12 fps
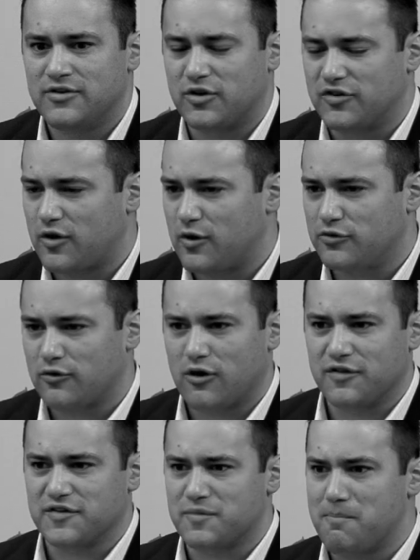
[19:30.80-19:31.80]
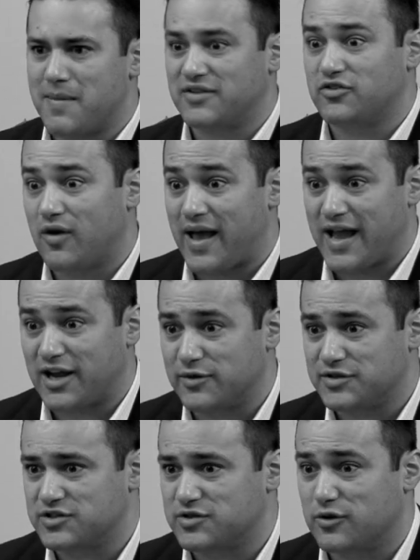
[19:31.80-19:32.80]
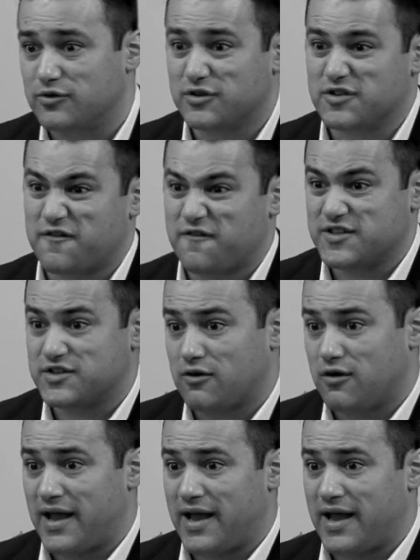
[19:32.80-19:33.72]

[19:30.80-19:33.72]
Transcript: So he's going through all this mental anguish, he's going through all this physical